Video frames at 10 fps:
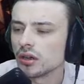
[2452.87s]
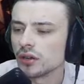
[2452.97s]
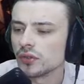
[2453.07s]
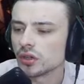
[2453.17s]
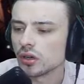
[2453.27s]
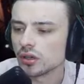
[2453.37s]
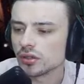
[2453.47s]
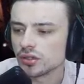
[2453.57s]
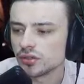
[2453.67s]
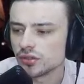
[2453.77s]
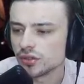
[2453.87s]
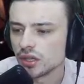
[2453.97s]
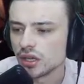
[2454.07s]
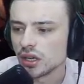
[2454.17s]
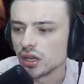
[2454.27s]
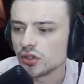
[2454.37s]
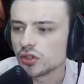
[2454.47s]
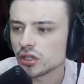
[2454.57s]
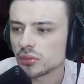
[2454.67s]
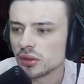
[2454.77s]
of your heart. Uh, choose
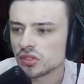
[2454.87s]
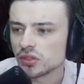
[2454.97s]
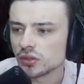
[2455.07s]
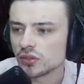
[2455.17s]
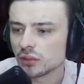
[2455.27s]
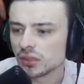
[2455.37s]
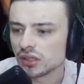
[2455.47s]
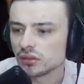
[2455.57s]
a commandment stone fragment.